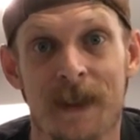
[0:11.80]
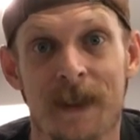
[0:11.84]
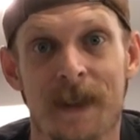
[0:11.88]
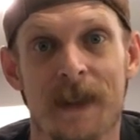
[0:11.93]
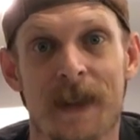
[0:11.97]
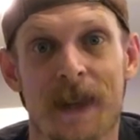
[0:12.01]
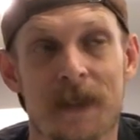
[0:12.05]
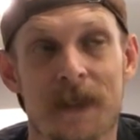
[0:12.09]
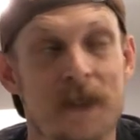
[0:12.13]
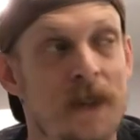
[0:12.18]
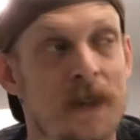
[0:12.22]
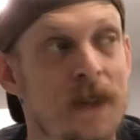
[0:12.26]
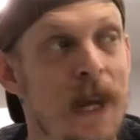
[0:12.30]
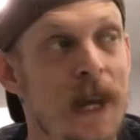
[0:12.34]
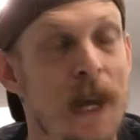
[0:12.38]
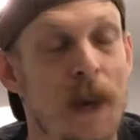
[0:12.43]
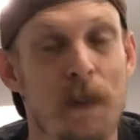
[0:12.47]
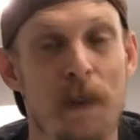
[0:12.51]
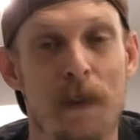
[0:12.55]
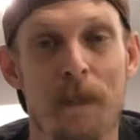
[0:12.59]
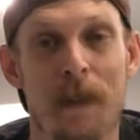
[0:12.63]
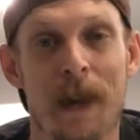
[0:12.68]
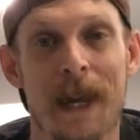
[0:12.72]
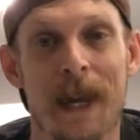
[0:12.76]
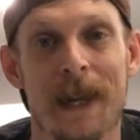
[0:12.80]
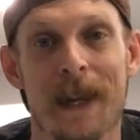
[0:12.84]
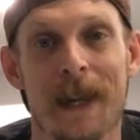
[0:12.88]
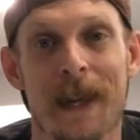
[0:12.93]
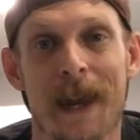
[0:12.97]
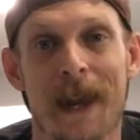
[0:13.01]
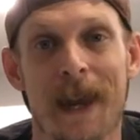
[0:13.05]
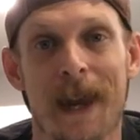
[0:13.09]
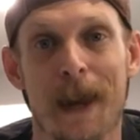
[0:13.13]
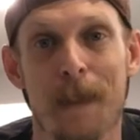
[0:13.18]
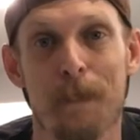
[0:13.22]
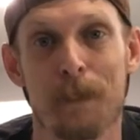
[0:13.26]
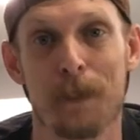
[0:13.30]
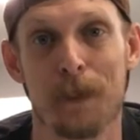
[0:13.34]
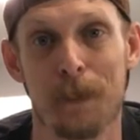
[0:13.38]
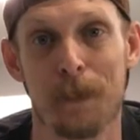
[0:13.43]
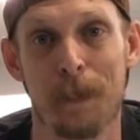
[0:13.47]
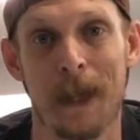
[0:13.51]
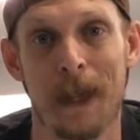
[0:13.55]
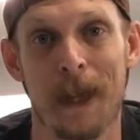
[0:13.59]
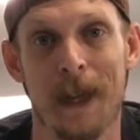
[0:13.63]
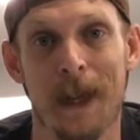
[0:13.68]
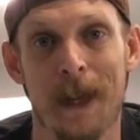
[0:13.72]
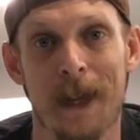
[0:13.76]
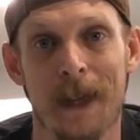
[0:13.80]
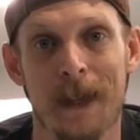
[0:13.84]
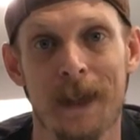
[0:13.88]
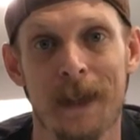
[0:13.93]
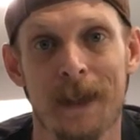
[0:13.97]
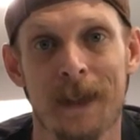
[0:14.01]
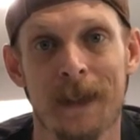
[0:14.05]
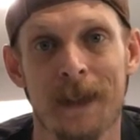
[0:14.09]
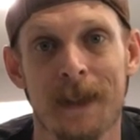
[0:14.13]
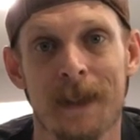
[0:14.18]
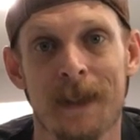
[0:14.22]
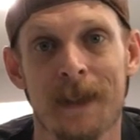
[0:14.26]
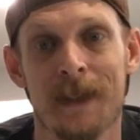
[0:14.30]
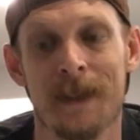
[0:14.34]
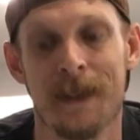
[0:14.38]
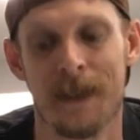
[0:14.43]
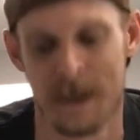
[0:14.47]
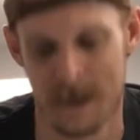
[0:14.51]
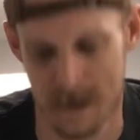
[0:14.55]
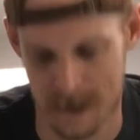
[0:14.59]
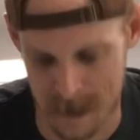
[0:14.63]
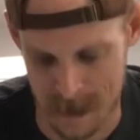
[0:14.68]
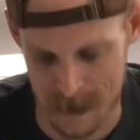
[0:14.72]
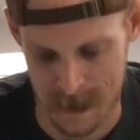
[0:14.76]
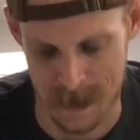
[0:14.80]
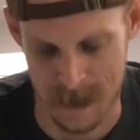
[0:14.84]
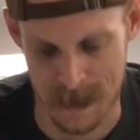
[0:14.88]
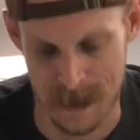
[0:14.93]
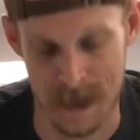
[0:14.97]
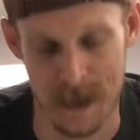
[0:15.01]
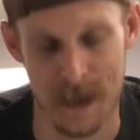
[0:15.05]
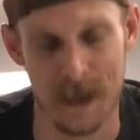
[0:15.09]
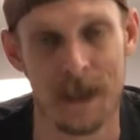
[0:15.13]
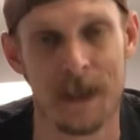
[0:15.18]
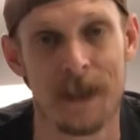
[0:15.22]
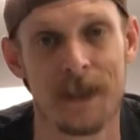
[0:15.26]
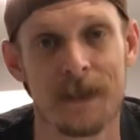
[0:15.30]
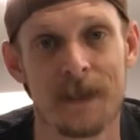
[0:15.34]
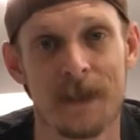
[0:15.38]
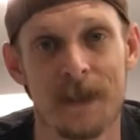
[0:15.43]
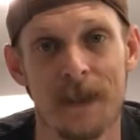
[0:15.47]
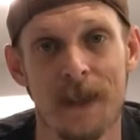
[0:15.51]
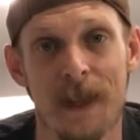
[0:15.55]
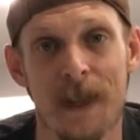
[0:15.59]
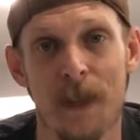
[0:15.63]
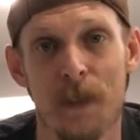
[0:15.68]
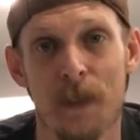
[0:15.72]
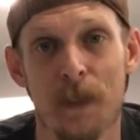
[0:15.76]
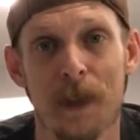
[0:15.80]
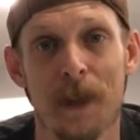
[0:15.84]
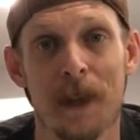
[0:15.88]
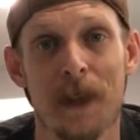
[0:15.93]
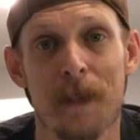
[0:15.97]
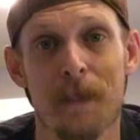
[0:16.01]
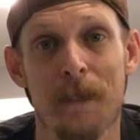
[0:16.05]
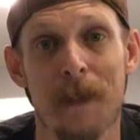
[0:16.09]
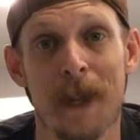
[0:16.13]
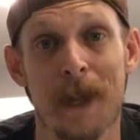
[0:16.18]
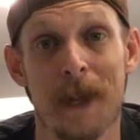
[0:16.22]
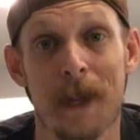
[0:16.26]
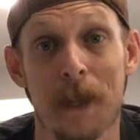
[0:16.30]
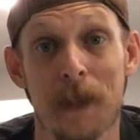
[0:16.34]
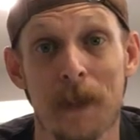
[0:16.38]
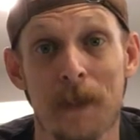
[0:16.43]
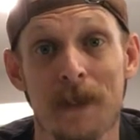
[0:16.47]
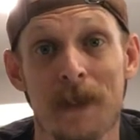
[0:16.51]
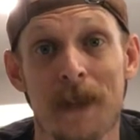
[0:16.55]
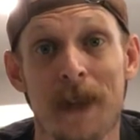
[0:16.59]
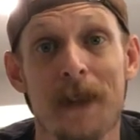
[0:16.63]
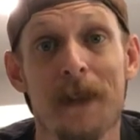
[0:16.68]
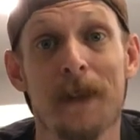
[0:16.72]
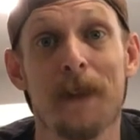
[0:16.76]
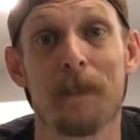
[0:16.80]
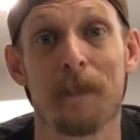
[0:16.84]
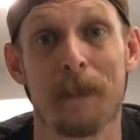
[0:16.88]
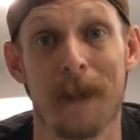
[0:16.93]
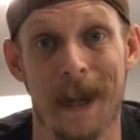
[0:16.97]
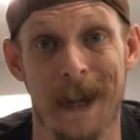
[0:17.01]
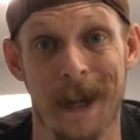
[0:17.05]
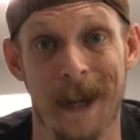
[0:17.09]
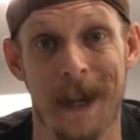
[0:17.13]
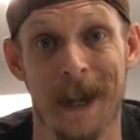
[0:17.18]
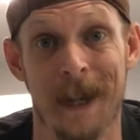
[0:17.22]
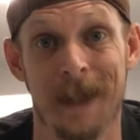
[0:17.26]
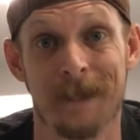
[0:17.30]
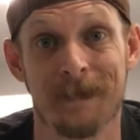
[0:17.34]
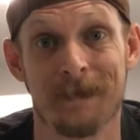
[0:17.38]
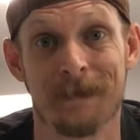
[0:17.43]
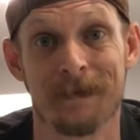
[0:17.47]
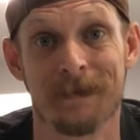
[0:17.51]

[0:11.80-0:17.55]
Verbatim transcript: Yesterday we made an apple pie. Uh, today we're gonna make a Nutella pie.